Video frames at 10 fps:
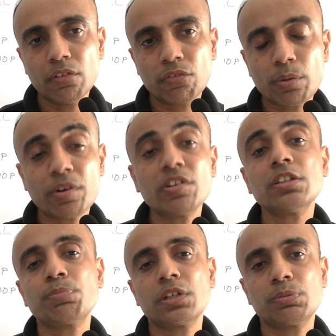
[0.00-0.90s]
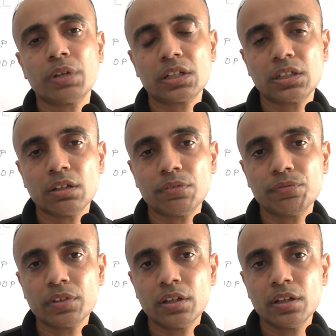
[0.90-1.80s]
from a risk perspective,
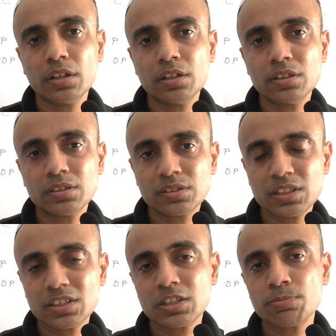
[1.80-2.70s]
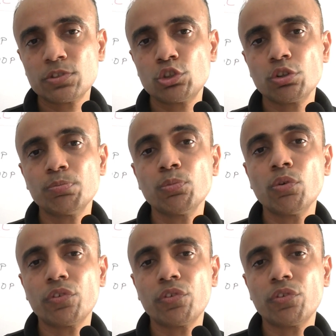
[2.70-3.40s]
systems should move